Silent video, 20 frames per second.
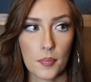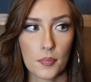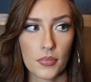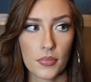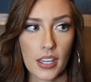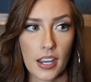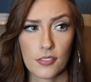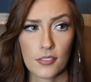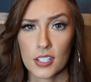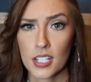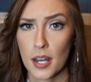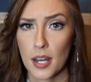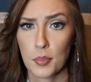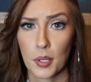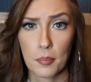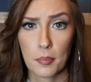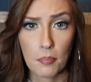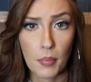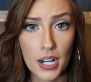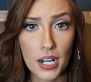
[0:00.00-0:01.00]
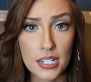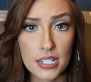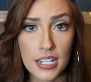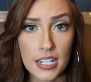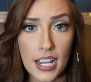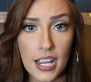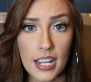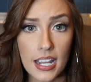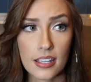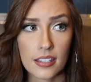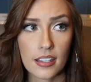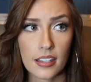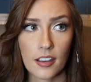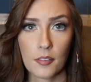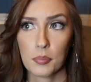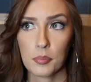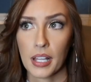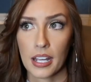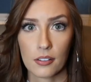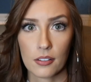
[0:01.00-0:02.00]
They have Cyber Monday, they
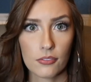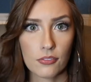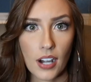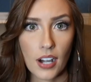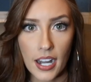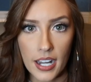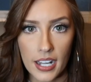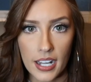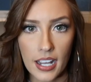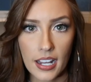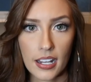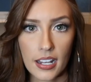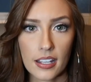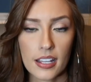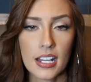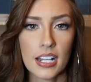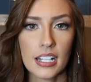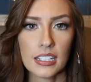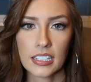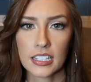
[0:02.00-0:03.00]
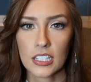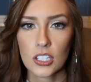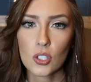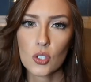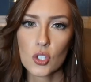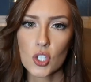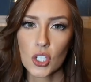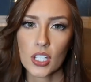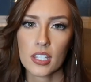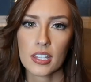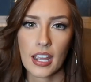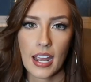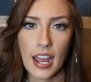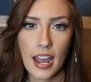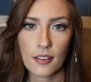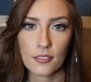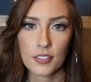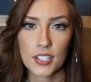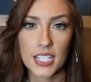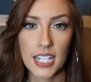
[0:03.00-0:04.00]
have Black Friday, Like usually they
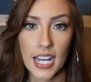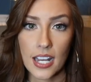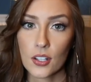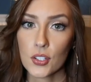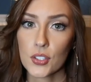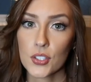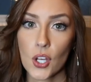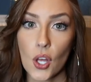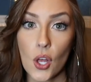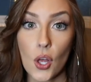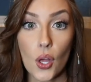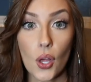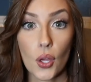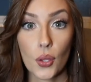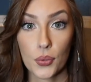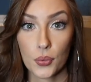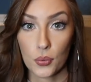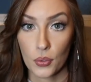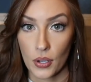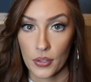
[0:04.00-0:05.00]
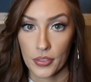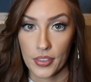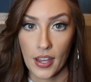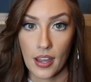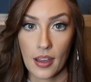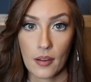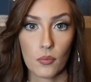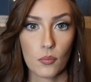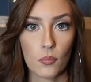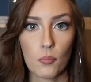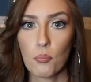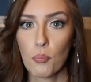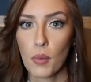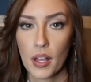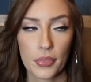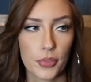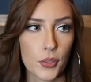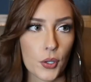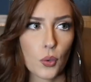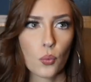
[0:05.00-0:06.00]
have sales all throughout that
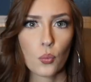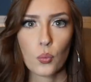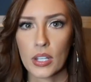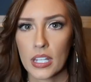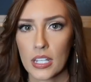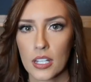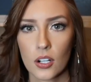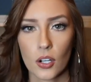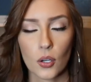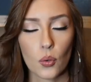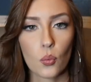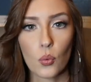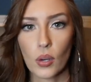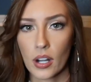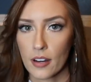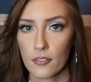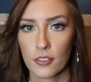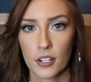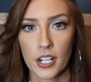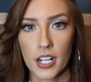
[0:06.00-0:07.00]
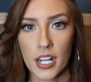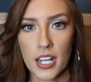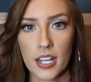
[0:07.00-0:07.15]
month or week or whatever it